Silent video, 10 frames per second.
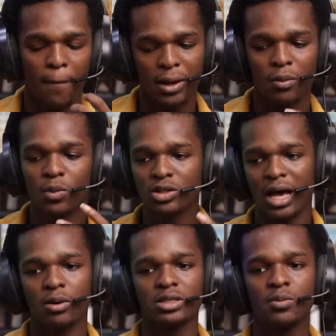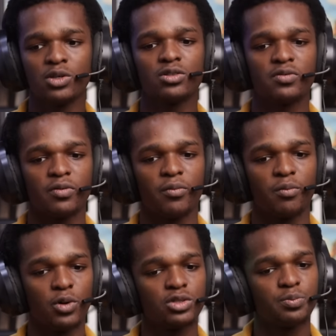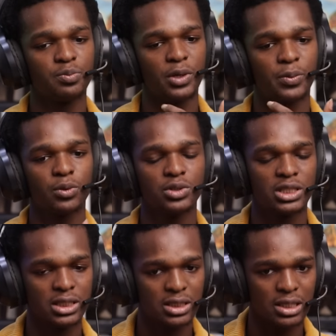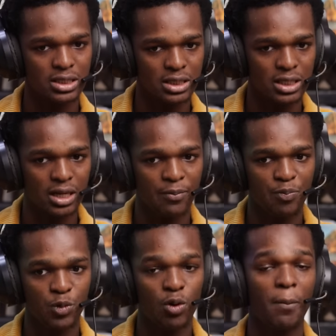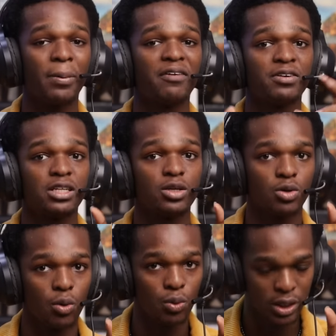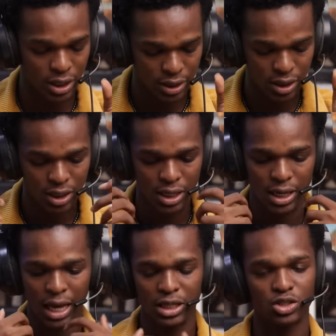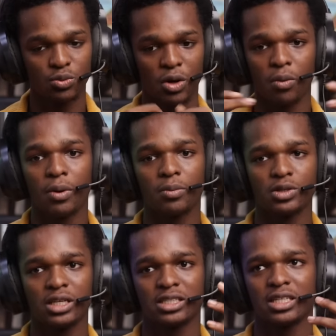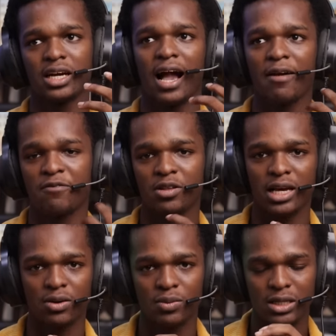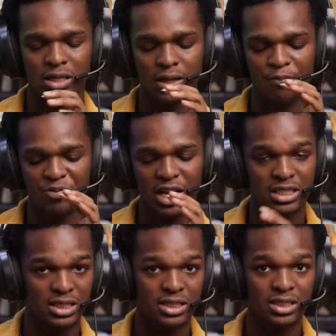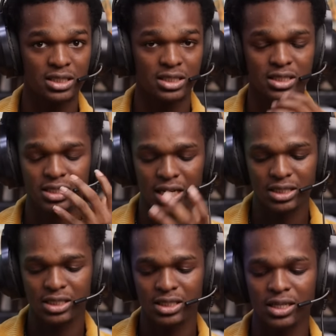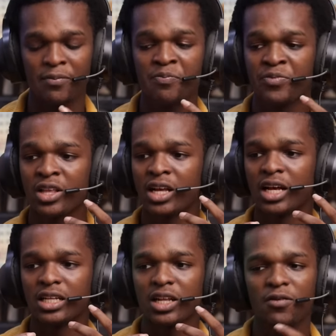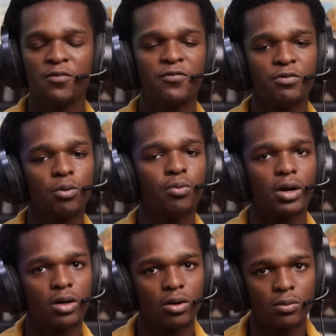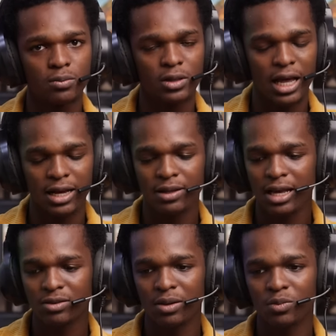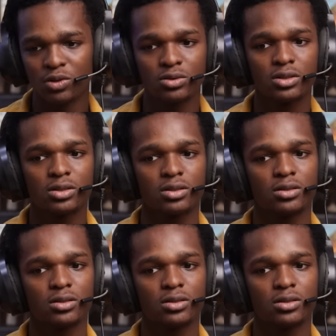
because most I would say most of most people who change their gender who are perfectly okay and they just wake up one morning and say, I feel like a woman and changes their gender, they don't feel welcome. Like that's why most